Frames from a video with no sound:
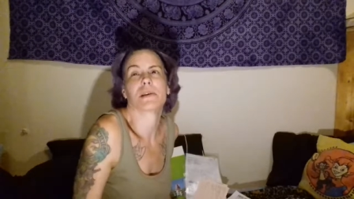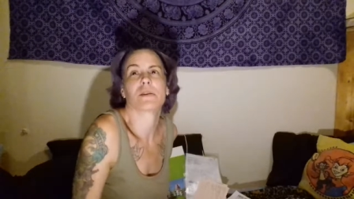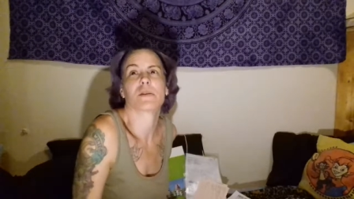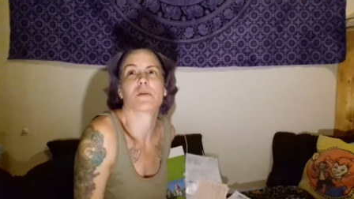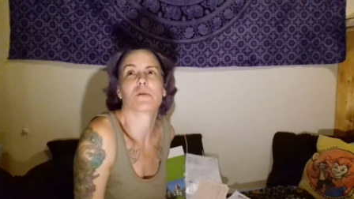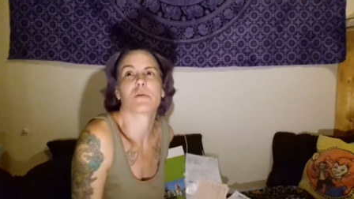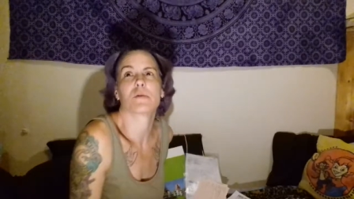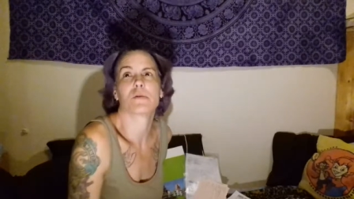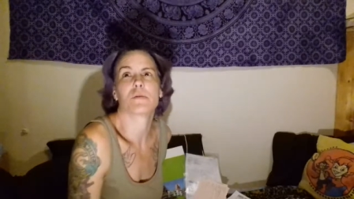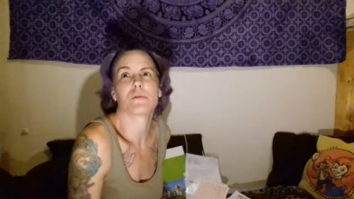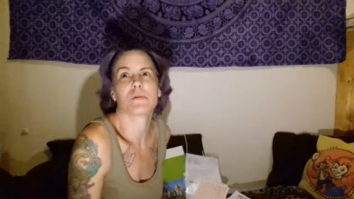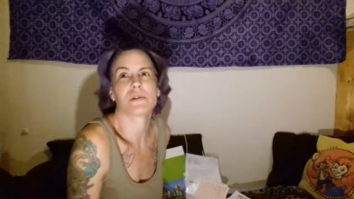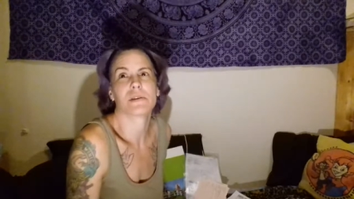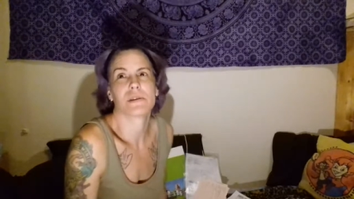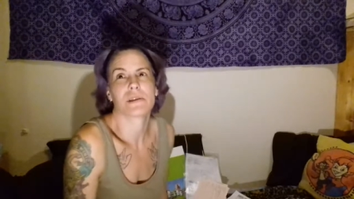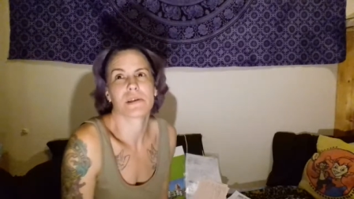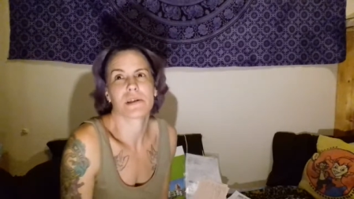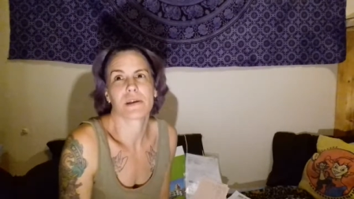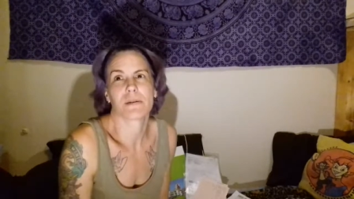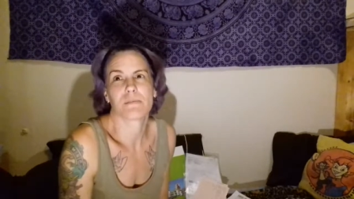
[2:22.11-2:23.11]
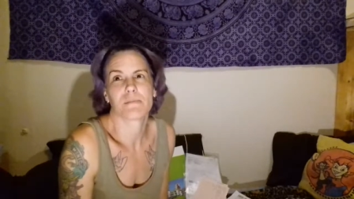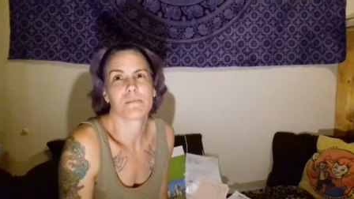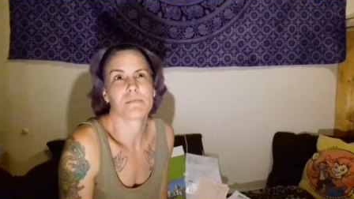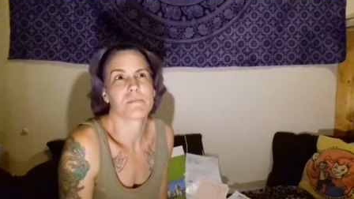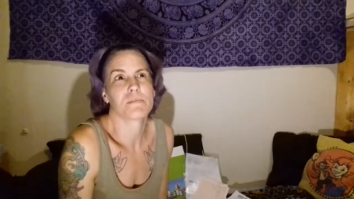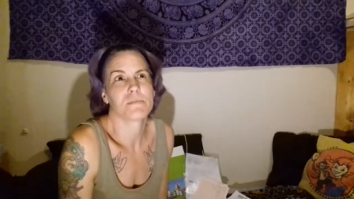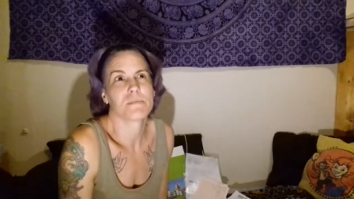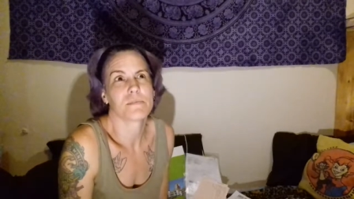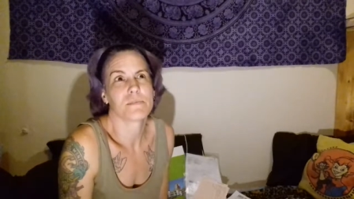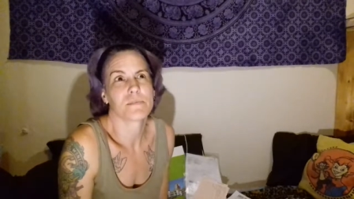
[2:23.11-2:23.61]
So it was
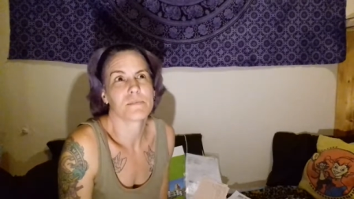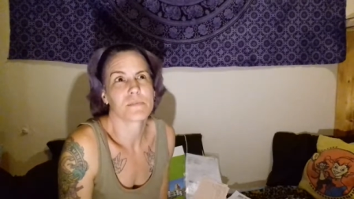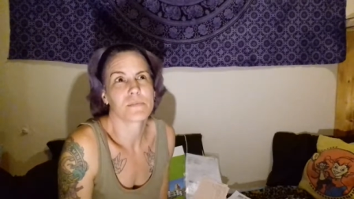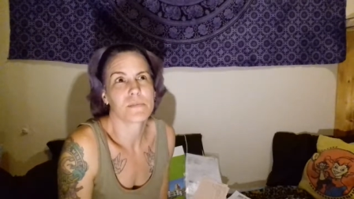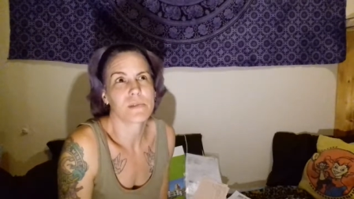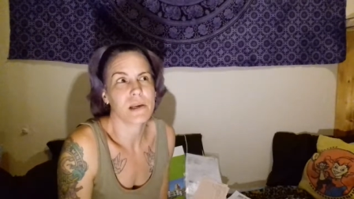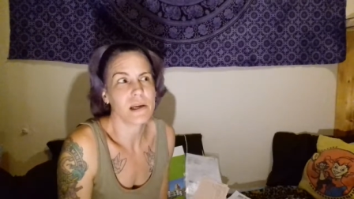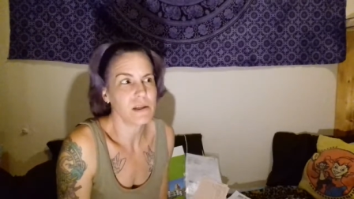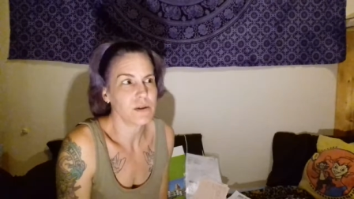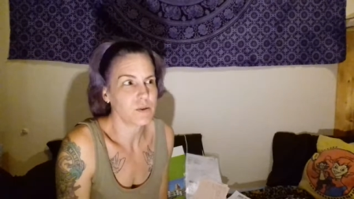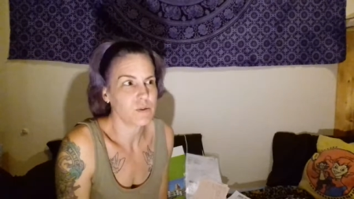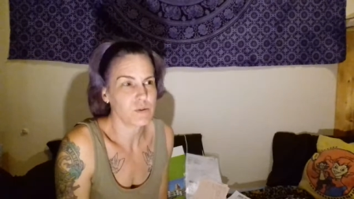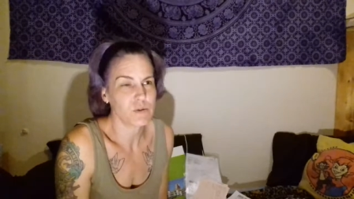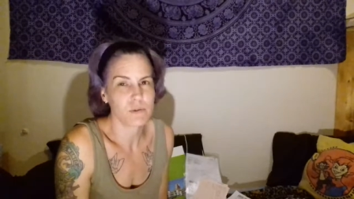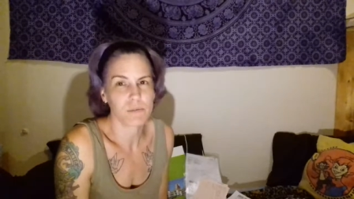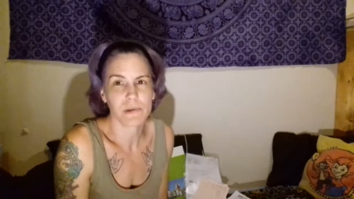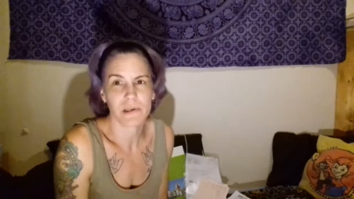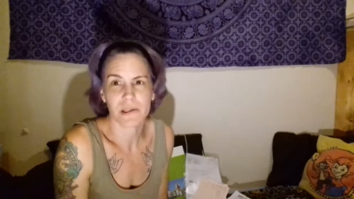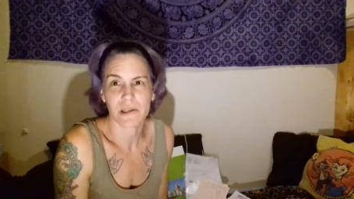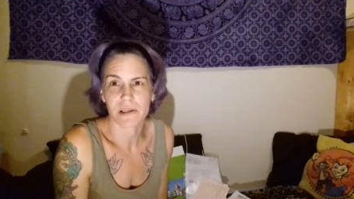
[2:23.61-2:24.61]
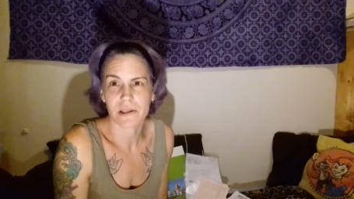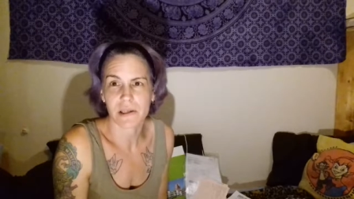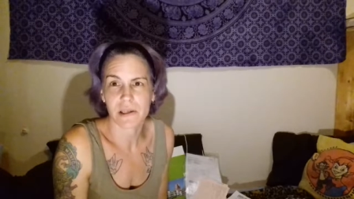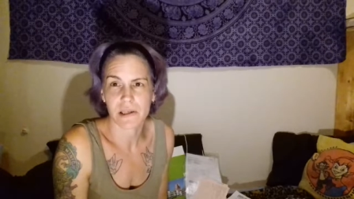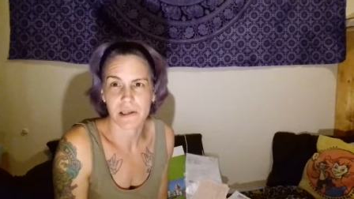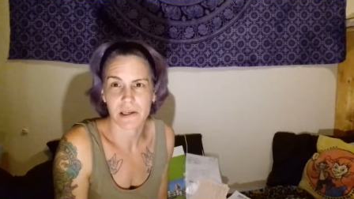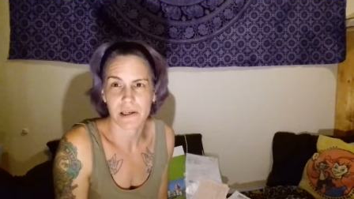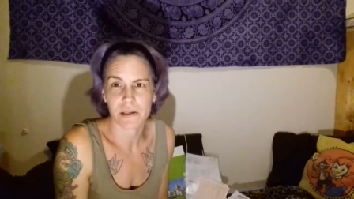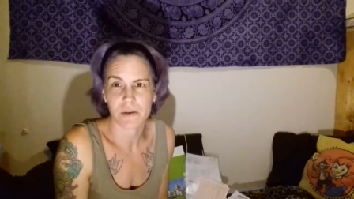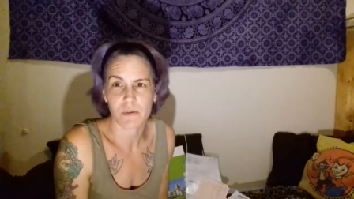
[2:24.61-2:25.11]
kind of cool to be in this
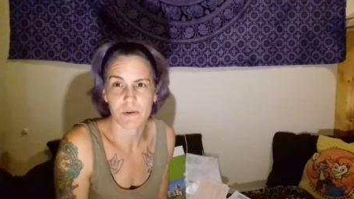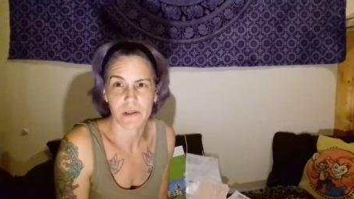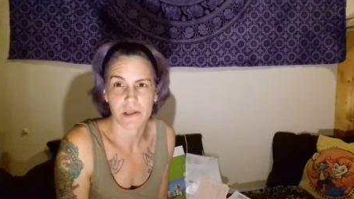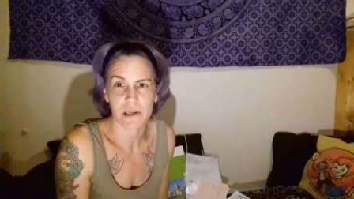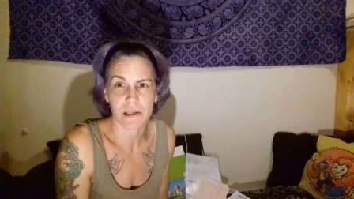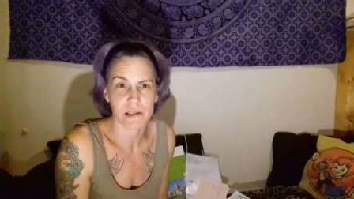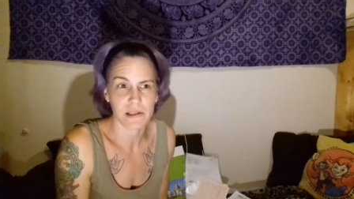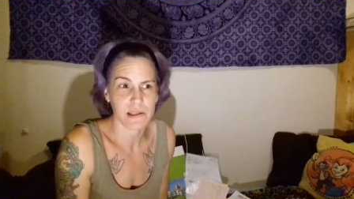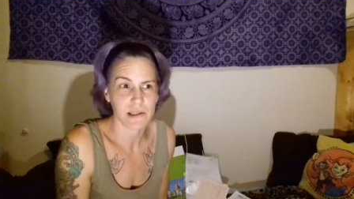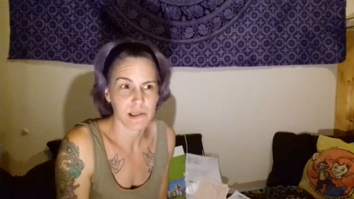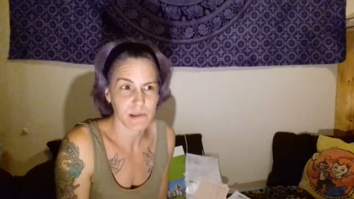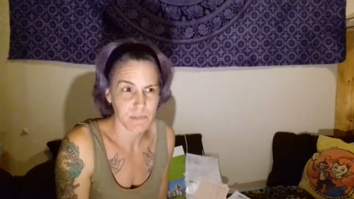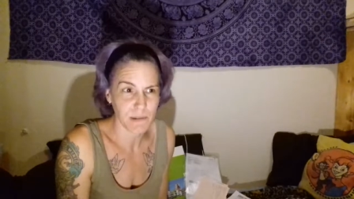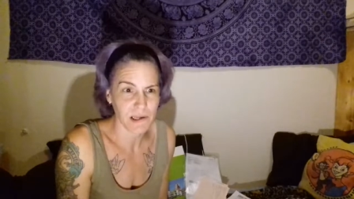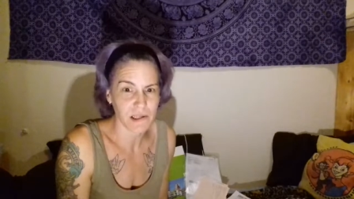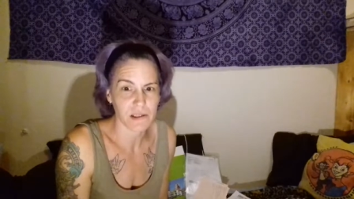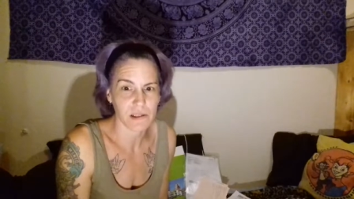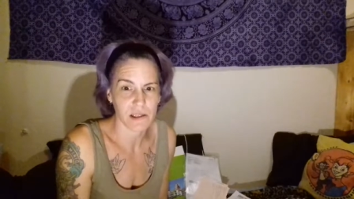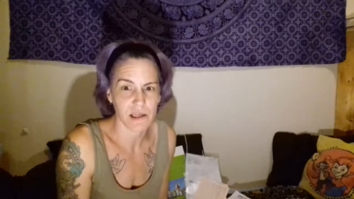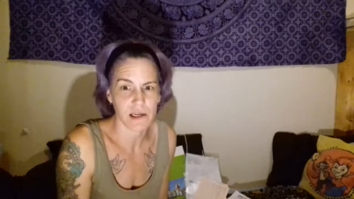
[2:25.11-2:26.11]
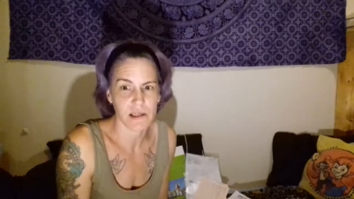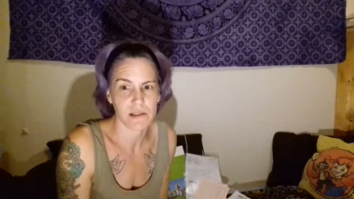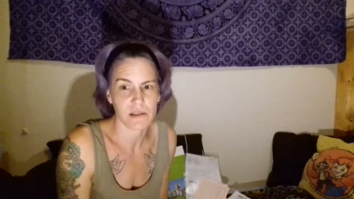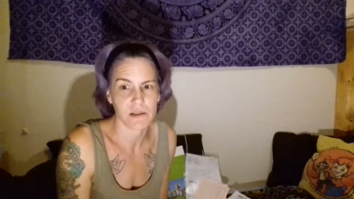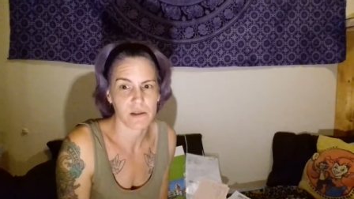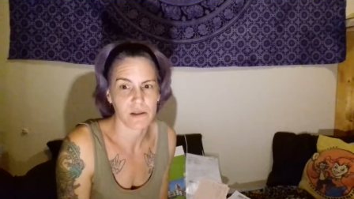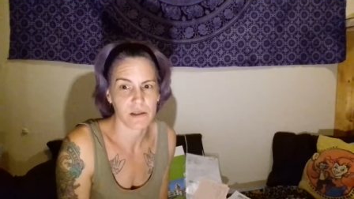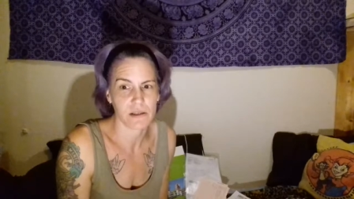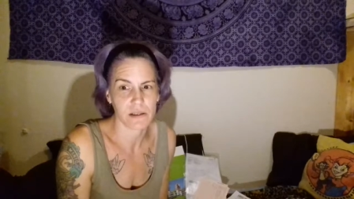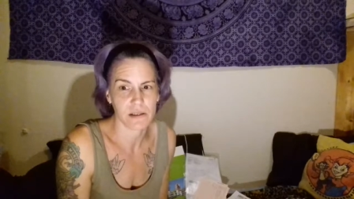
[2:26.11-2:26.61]
clinic where they specialize
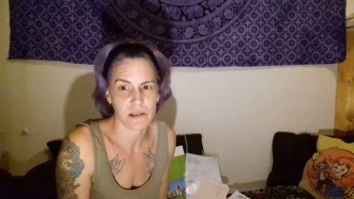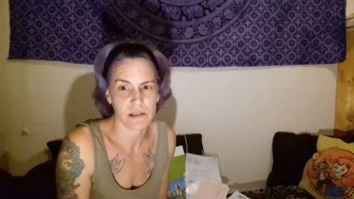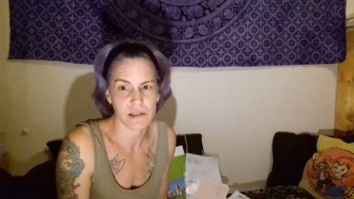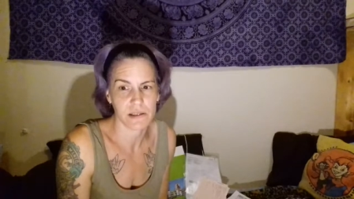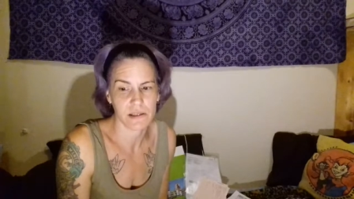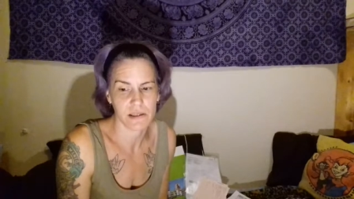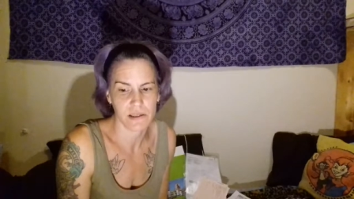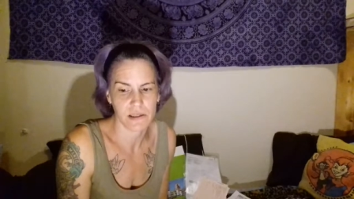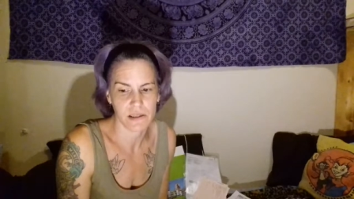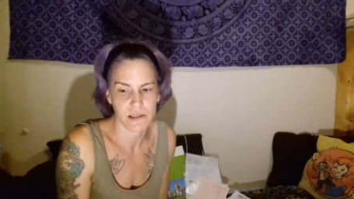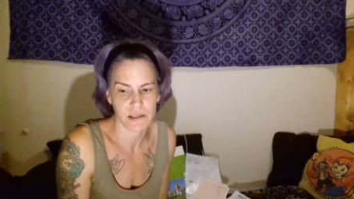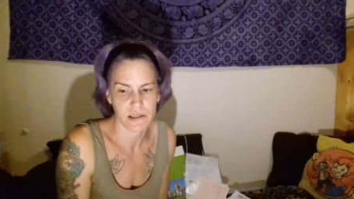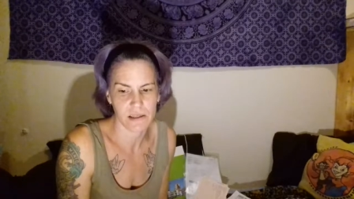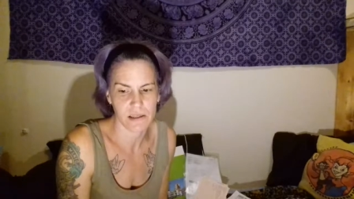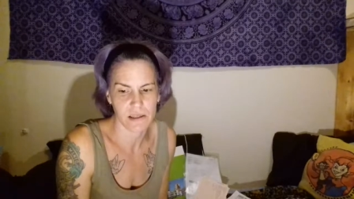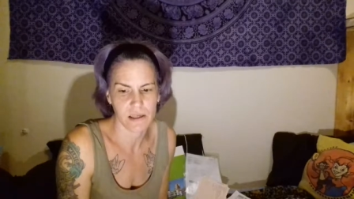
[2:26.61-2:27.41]
in all of this. And